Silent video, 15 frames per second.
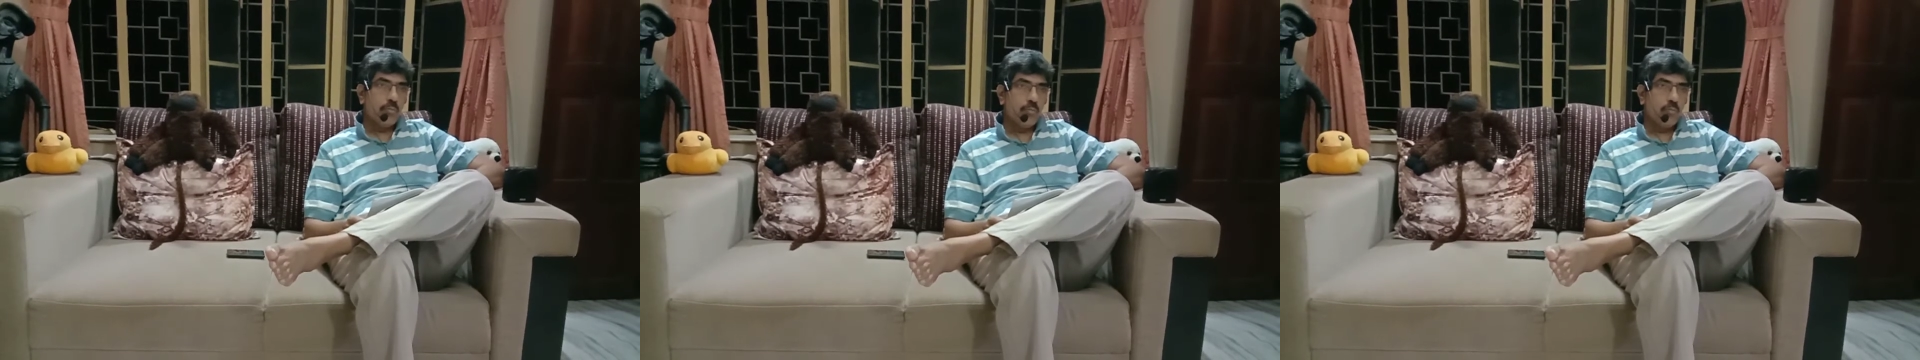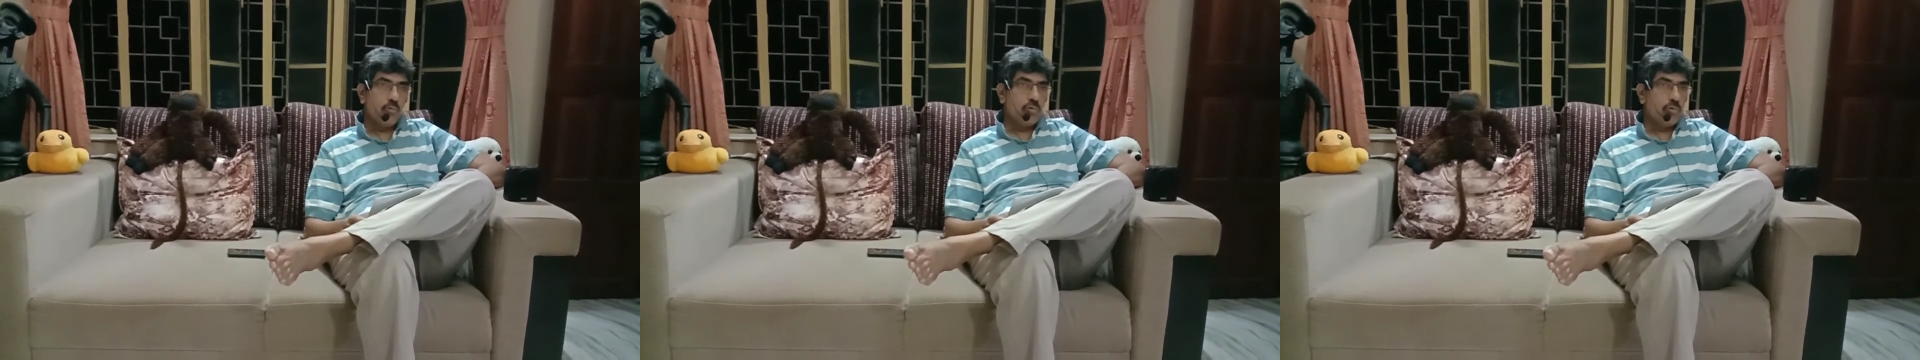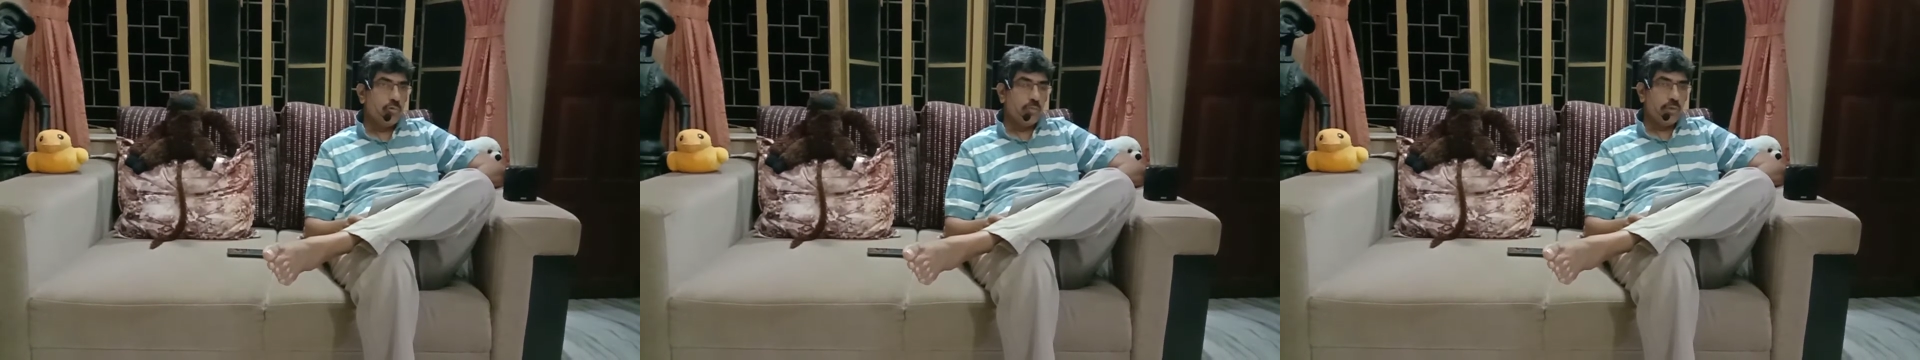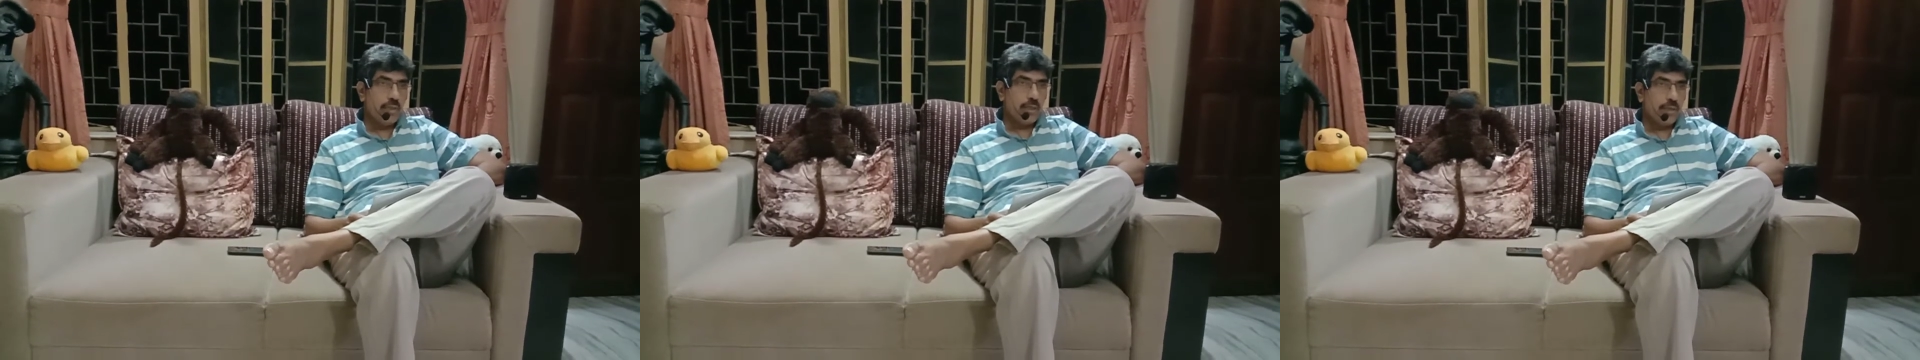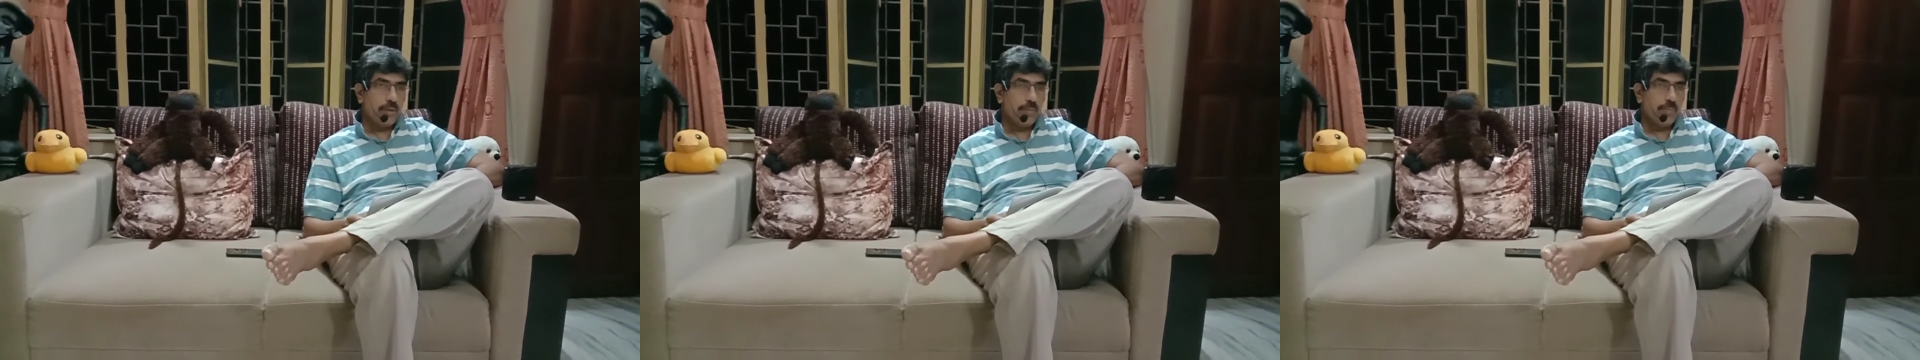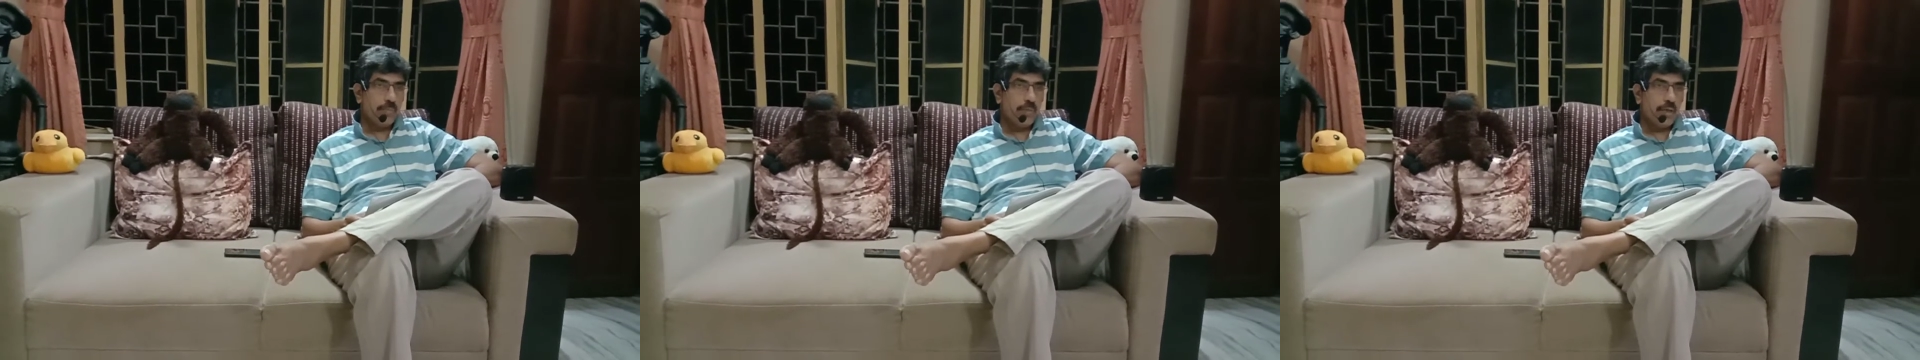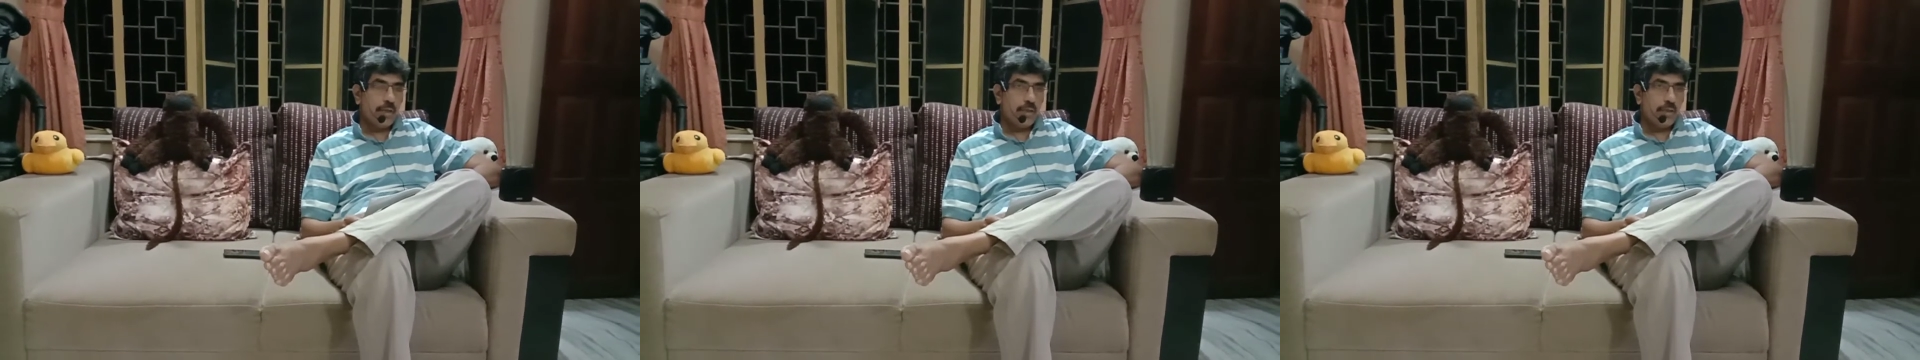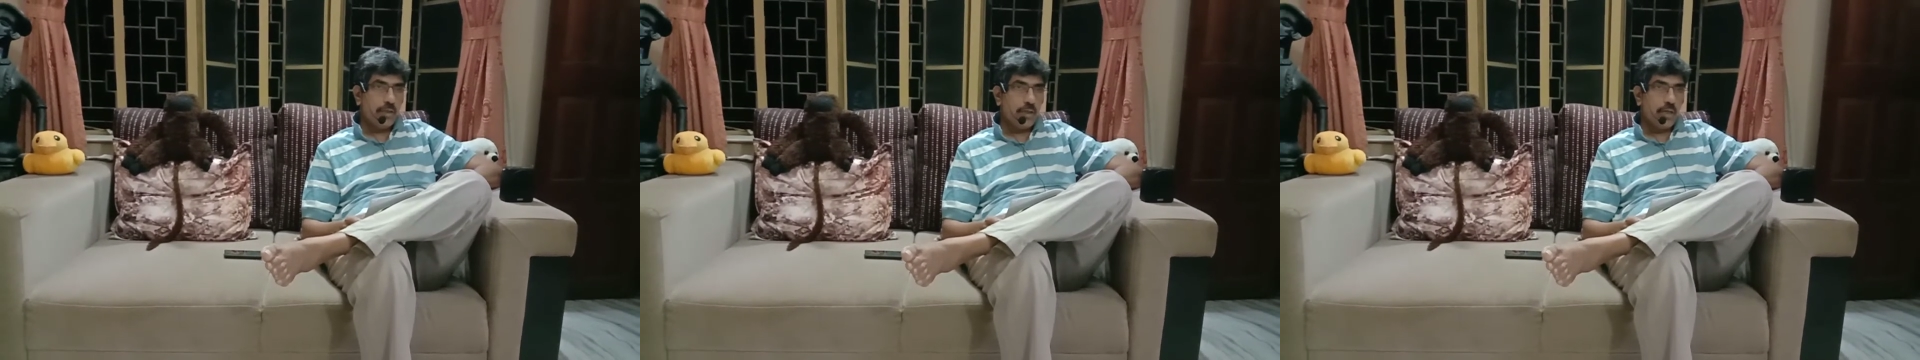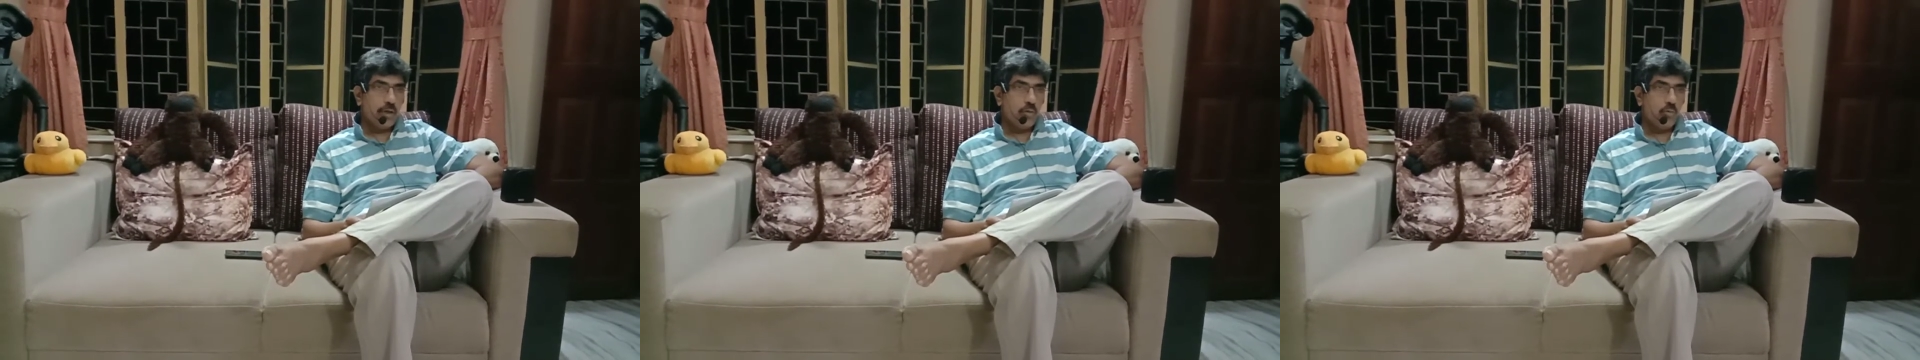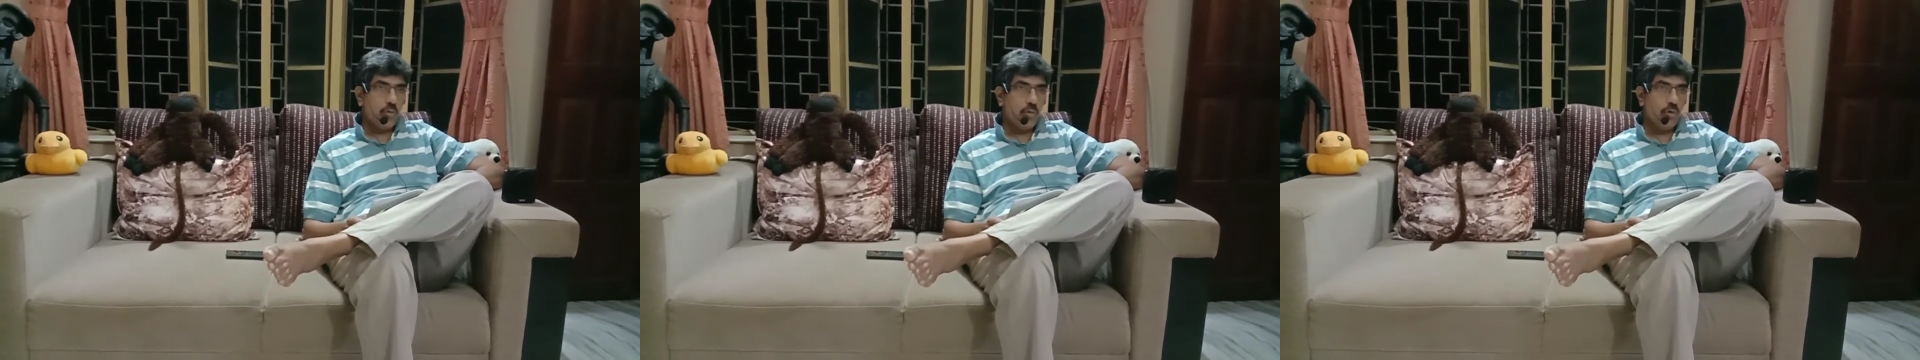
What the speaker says: Multubi rakha. Their